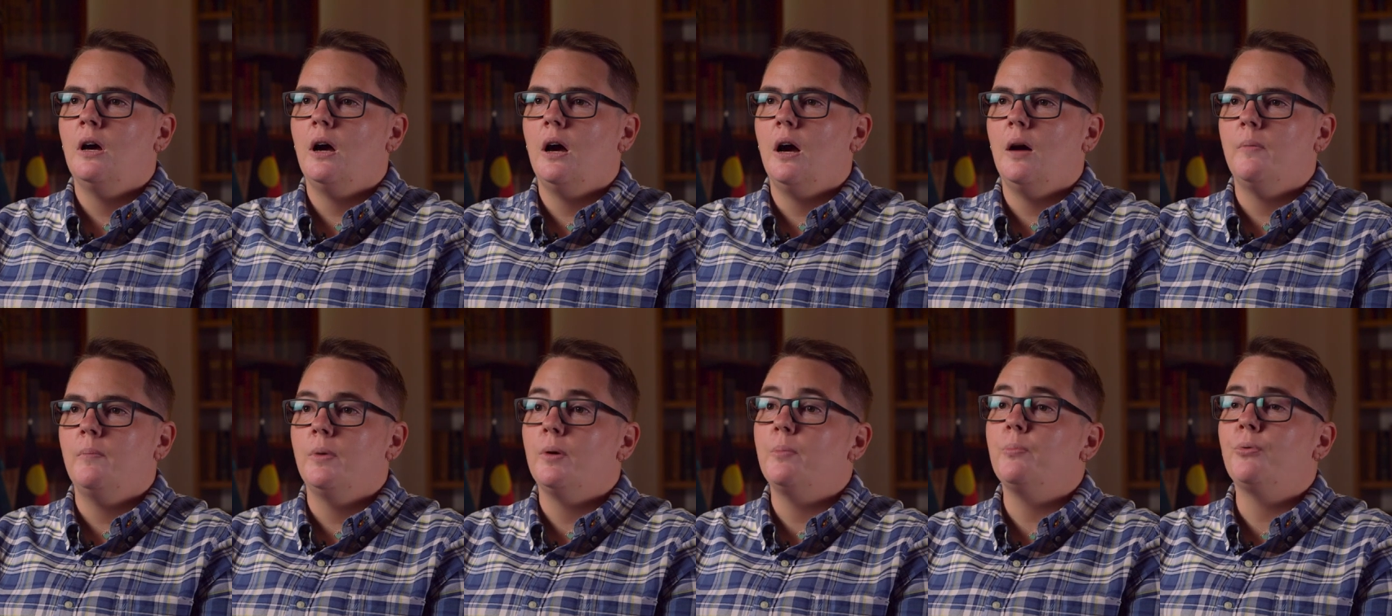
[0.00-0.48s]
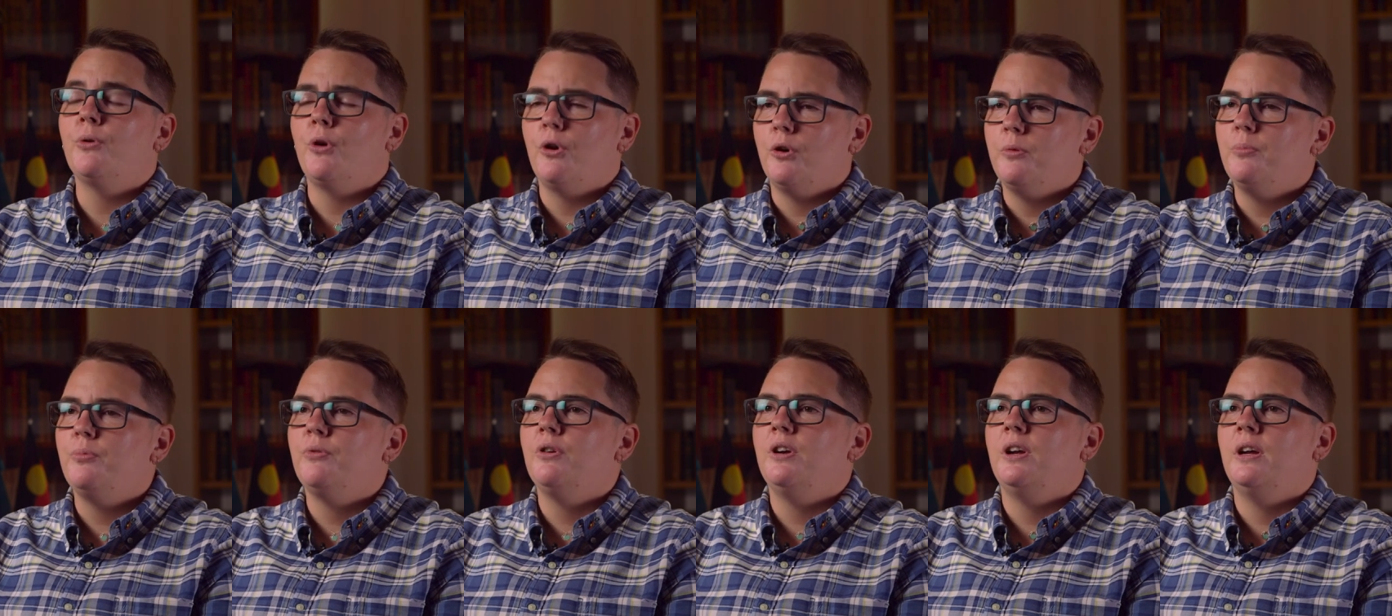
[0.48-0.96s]

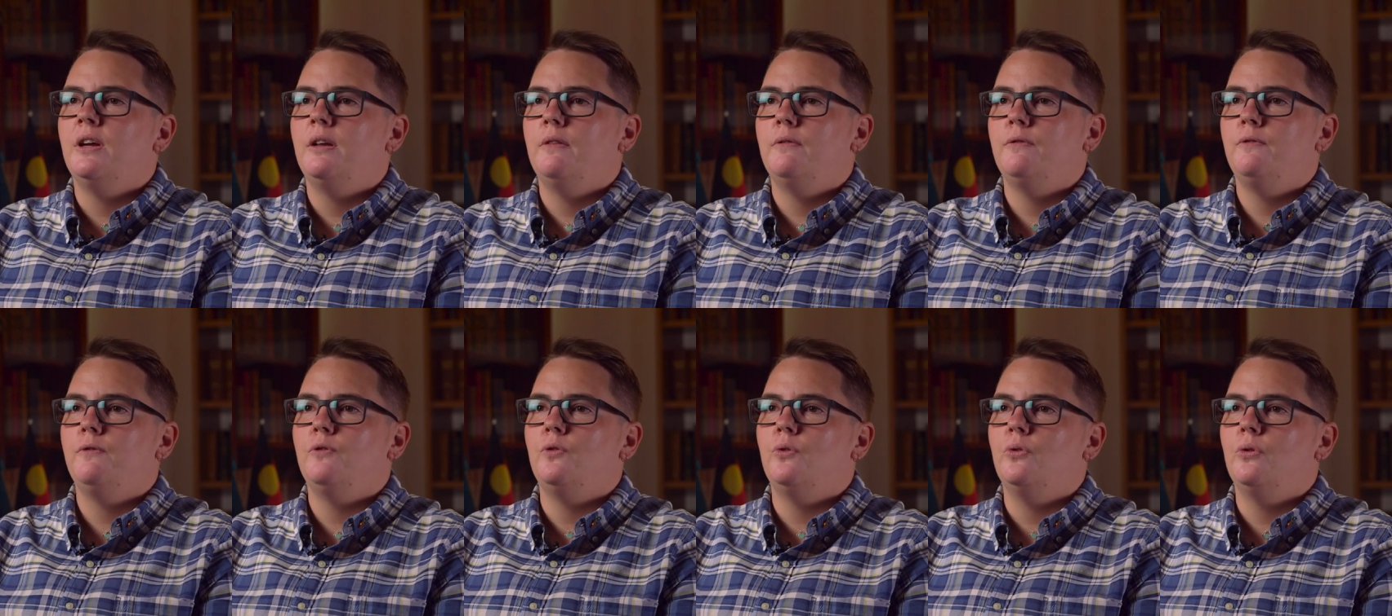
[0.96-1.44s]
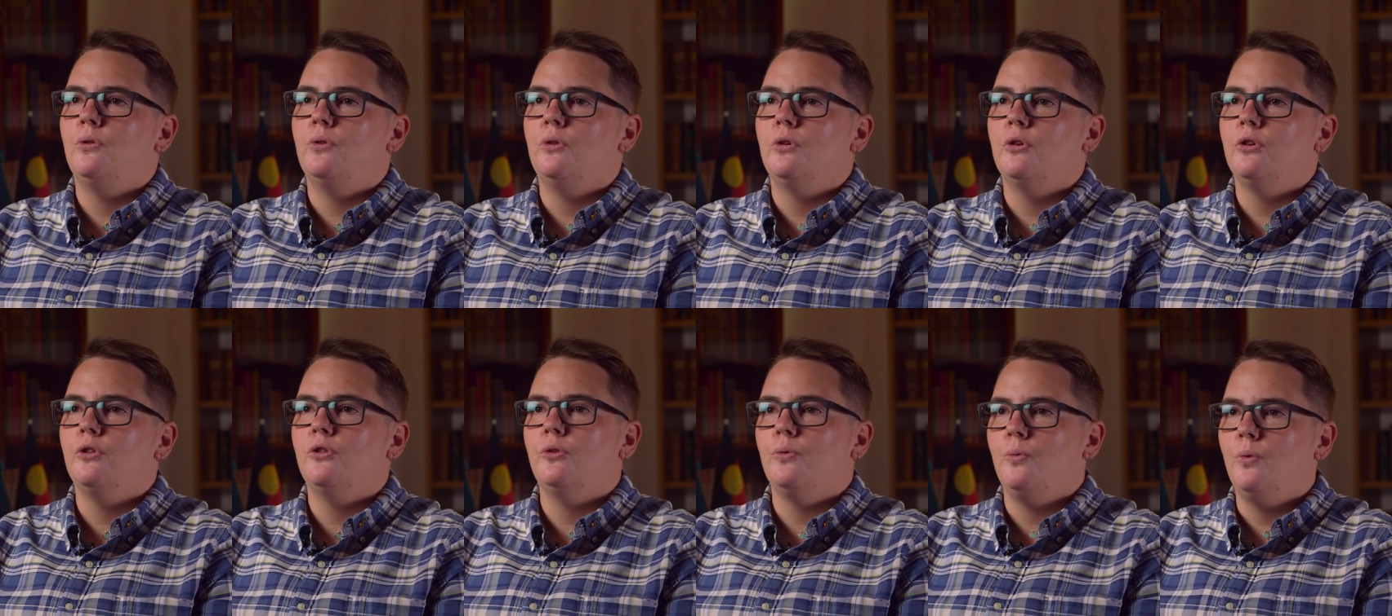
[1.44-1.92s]
appropriate
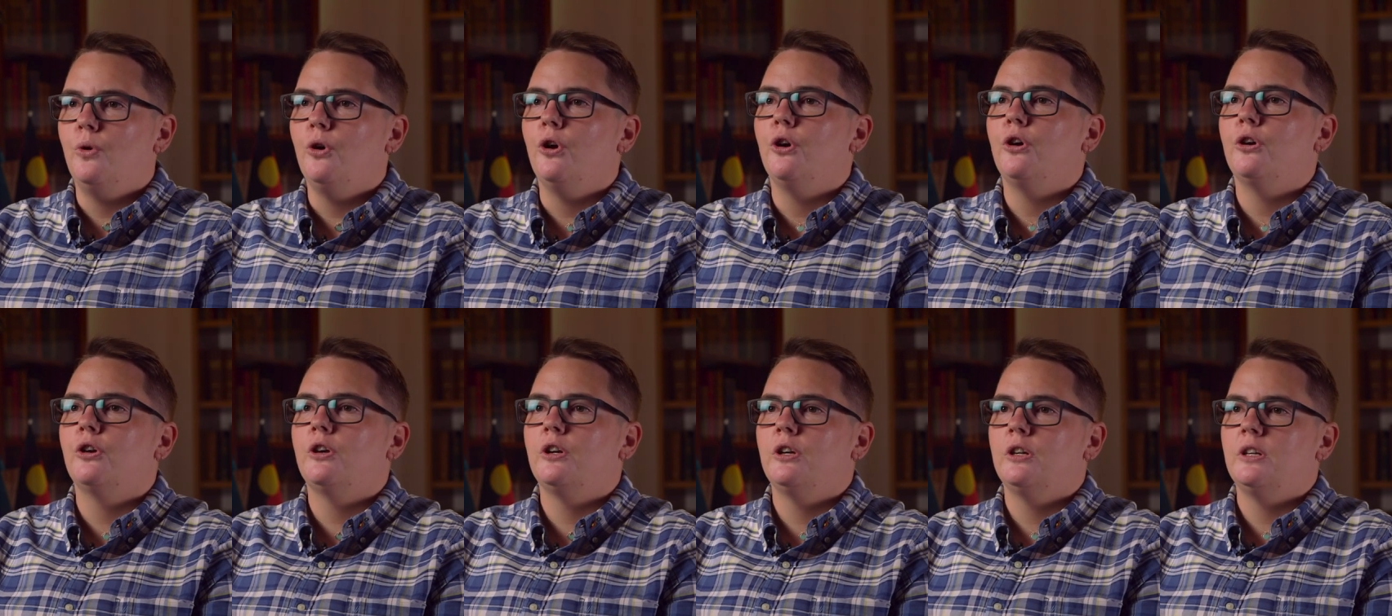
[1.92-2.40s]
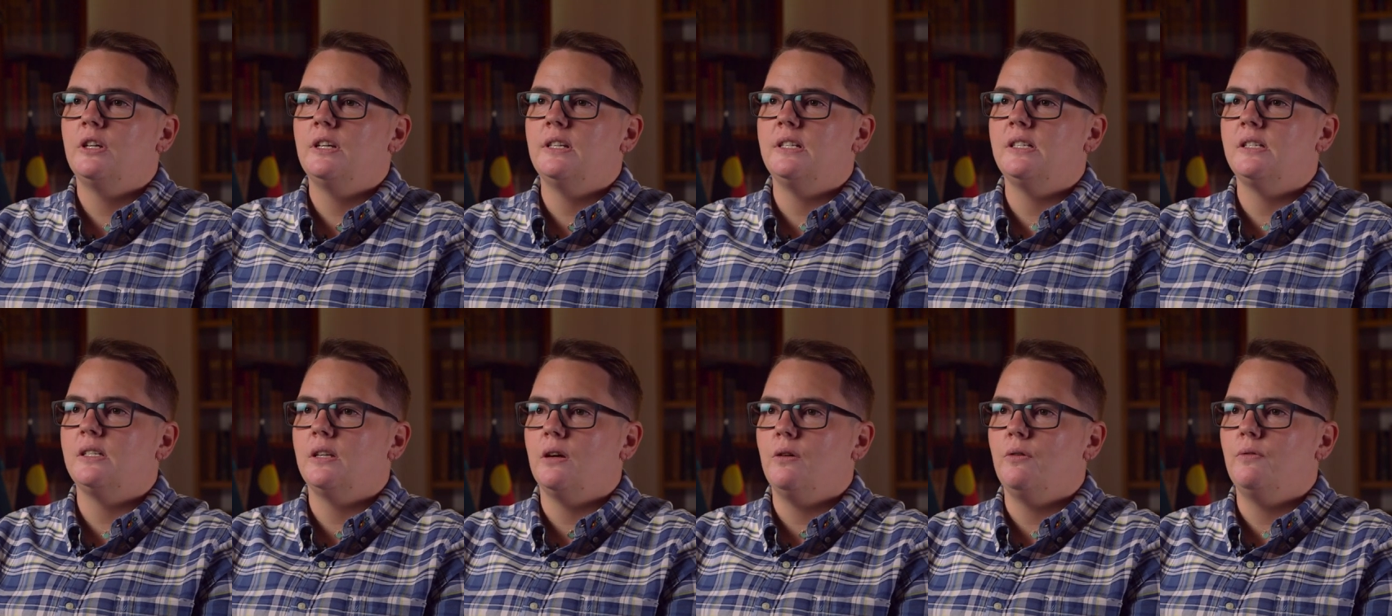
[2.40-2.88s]
for the work
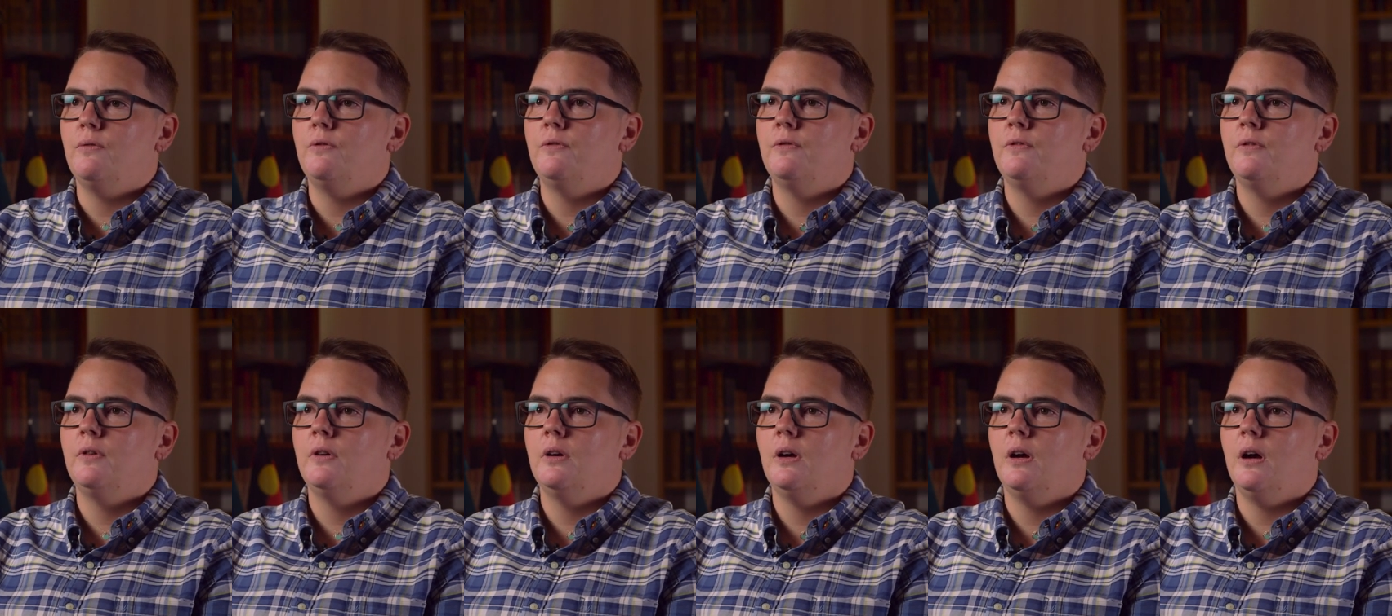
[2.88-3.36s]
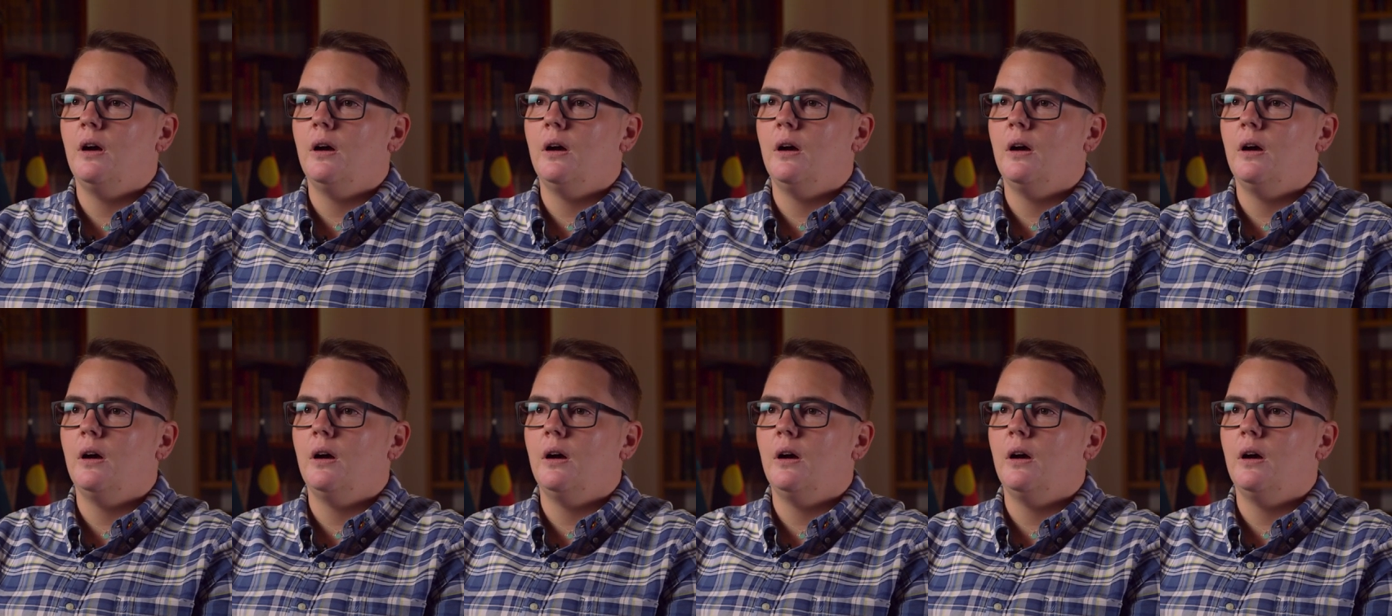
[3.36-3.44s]
itself.